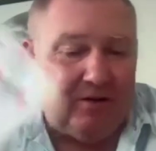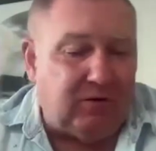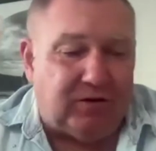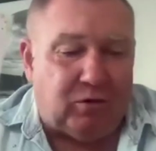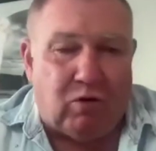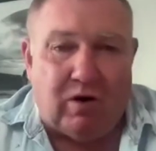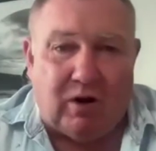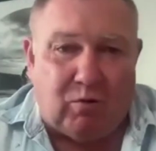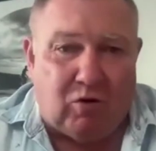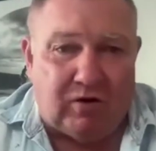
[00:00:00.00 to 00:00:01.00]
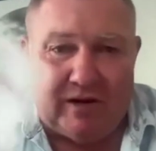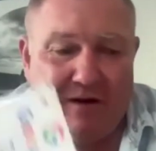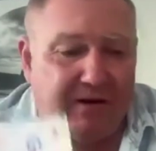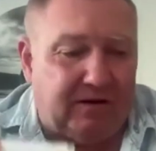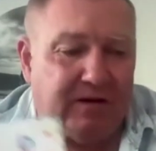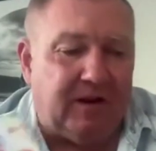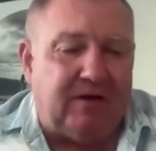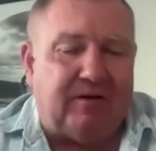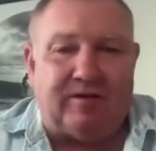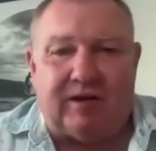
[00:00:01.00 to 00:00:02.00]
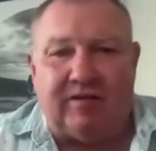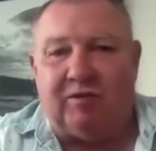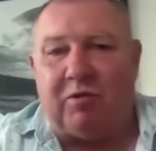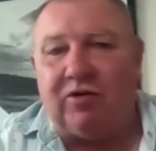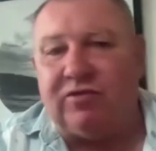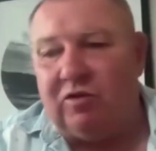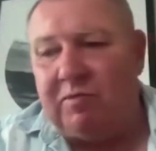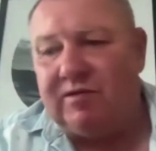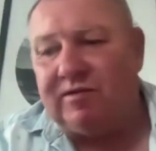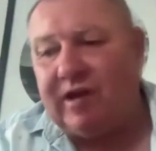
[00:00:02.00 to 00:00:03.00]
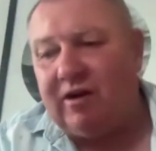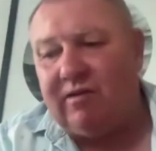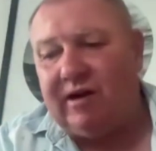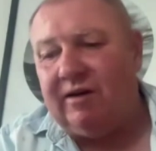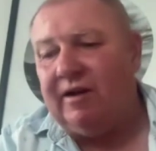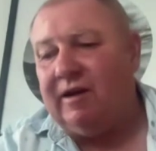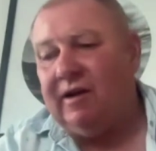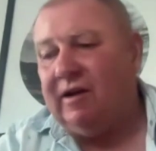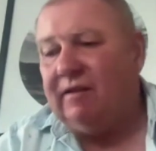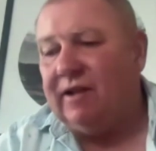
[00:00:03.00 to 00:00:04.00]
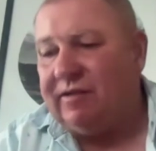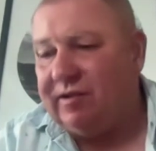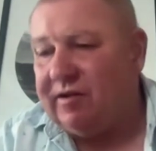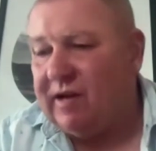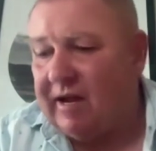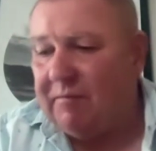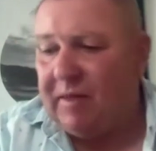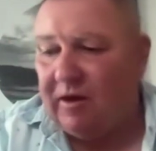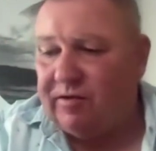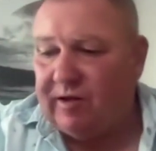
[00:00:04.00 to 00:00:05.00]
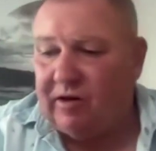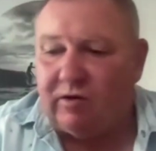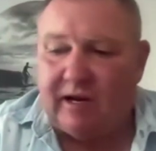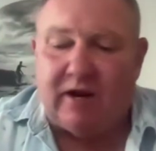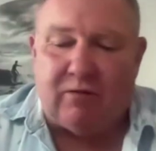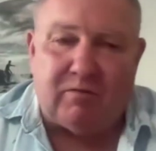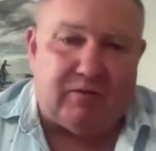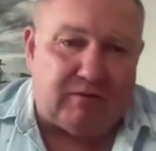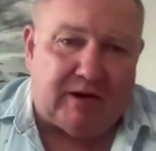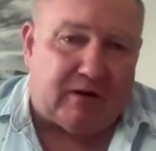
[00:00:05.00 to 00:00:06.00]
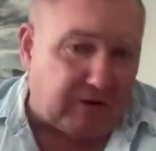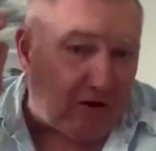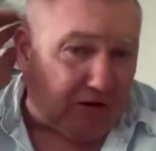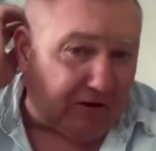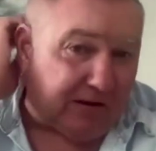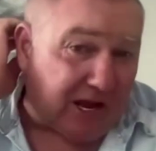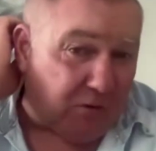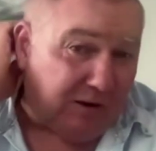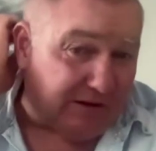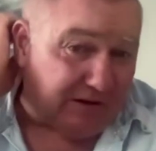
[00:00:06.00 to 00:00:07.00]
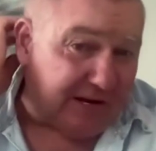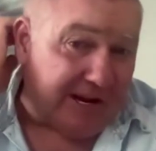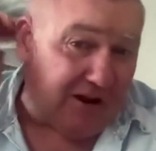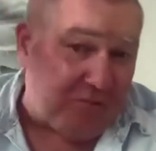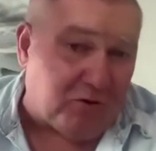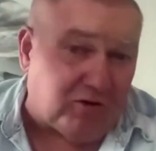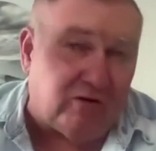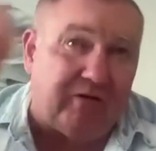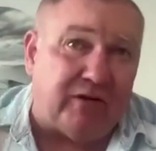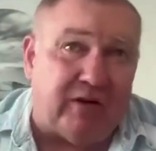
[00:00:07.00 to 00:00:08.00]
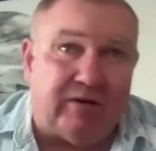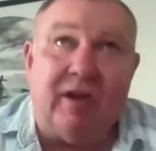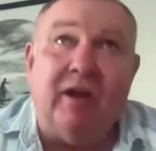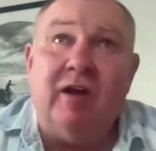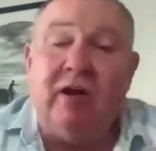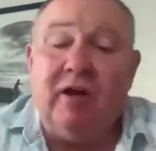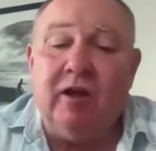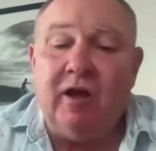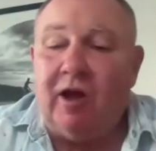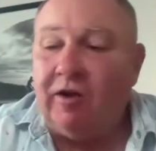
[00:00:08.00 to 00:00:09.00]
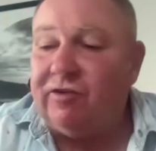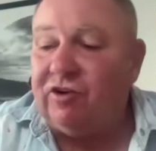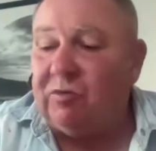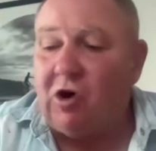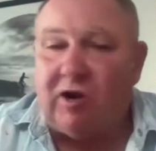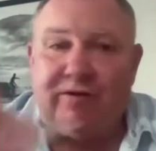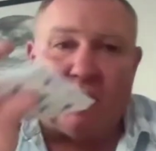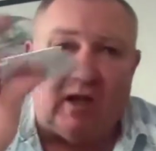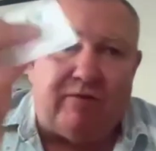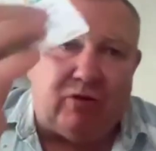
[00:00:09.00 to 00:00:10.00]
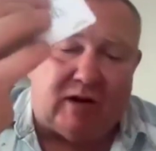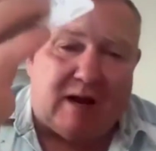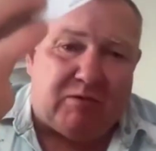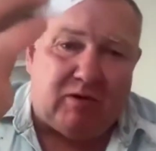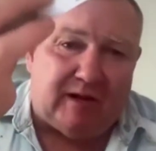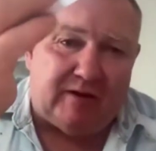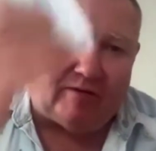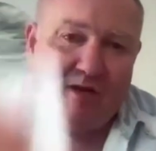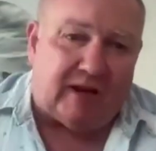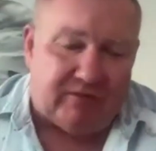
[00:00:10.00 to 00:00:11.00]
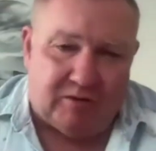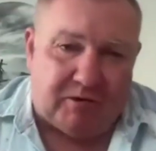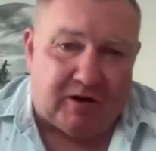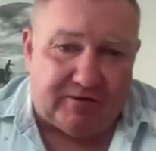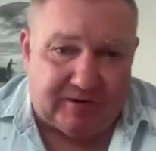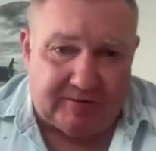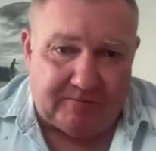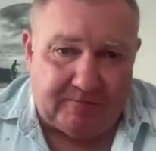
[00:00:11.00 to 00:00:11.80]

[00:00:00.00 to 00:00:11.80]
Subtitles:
I walked in and just said, is the boss or the business owner in? They said, no. I said, look, on a scale of 1 to 10, how important are reviews? I said, do you mind if I leave you a couple of these to leave with the boss?